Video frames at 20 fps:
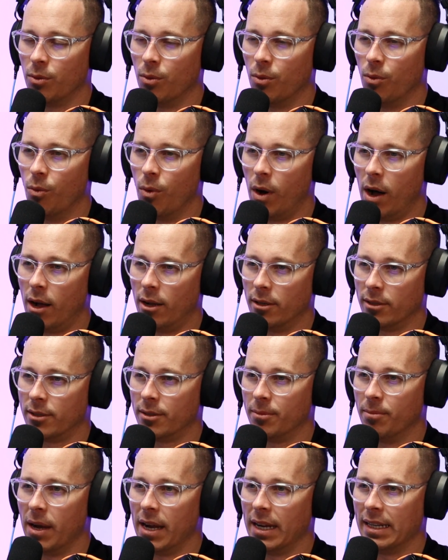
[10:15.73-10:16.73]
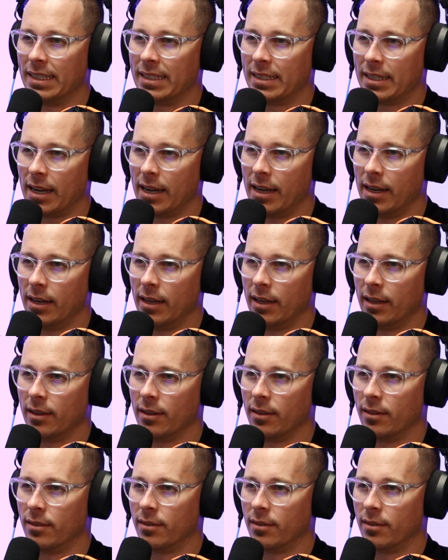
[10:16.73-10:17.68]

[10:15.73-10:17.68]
whilst maintaining